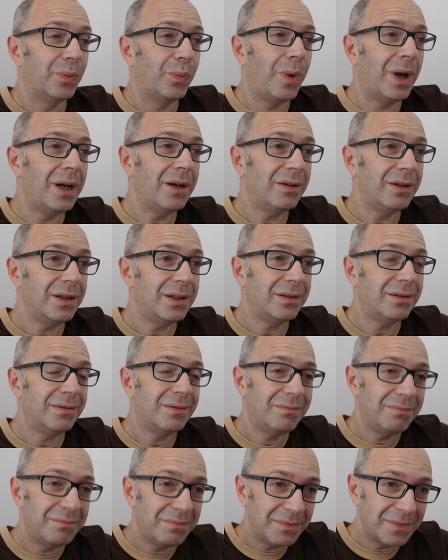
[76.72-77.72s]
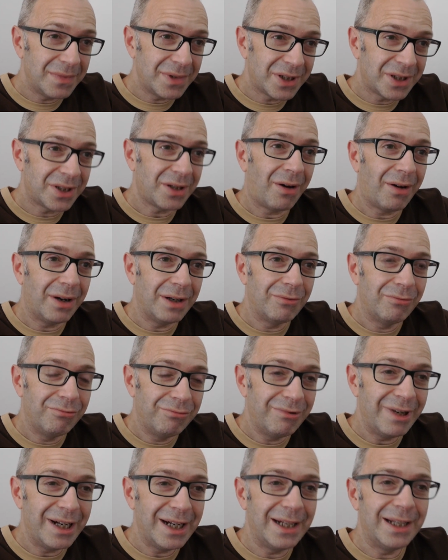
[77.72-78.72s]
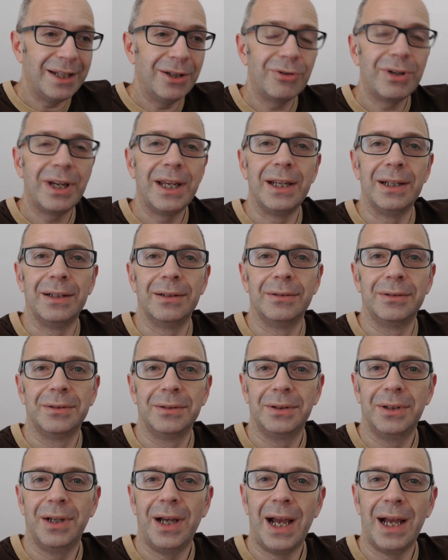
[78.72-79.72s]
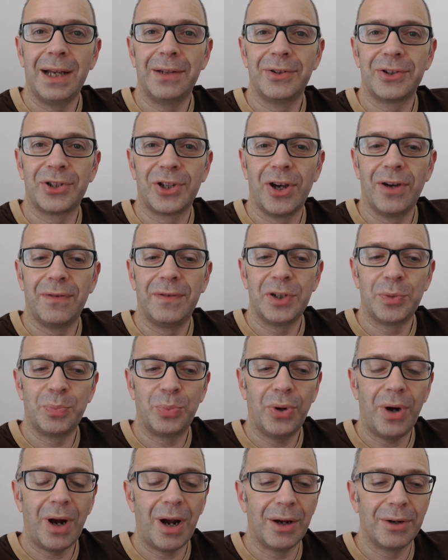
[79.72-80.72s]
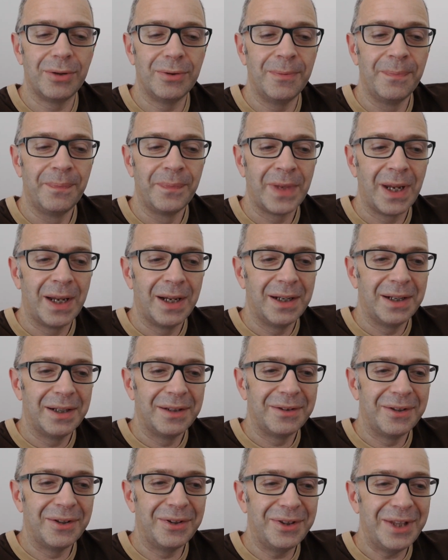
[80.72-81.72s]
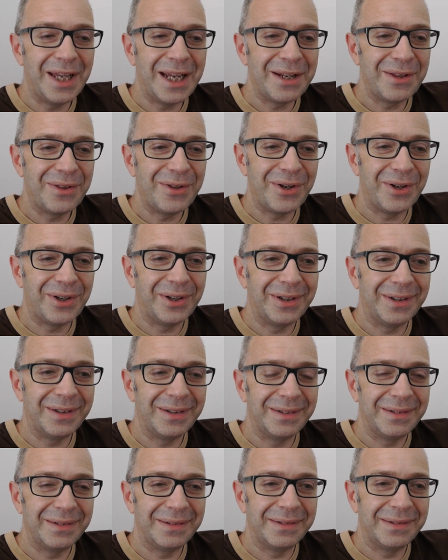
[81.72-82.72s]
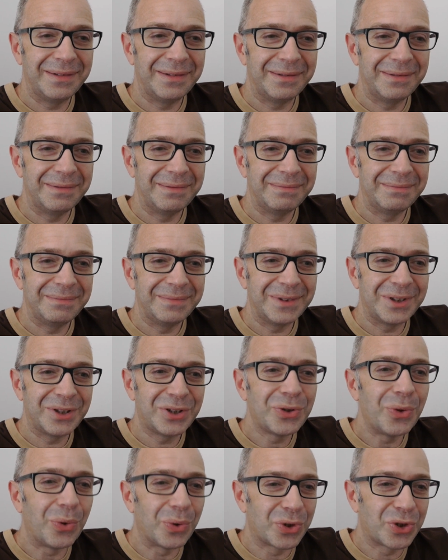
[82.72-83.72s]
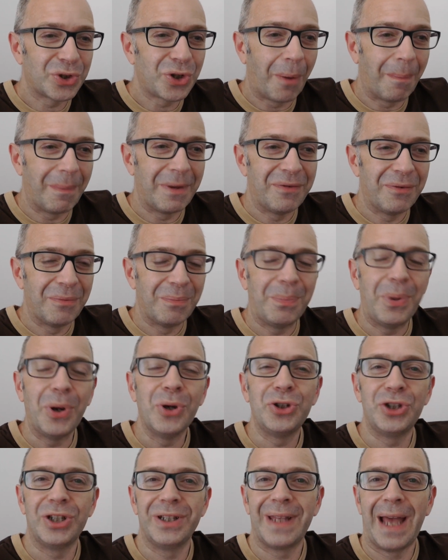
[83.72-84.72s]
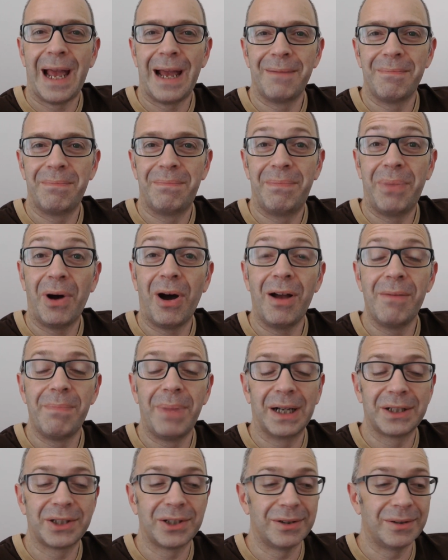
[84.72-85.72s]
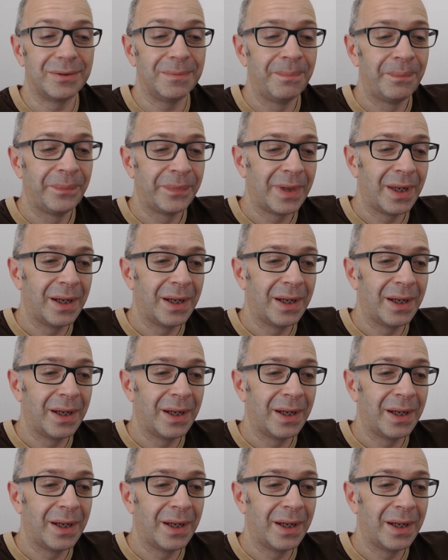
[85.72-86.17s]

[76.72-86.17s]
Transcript: When I started really looking at the Surface Pro, the thing that sort of stopped me from pushing that buy button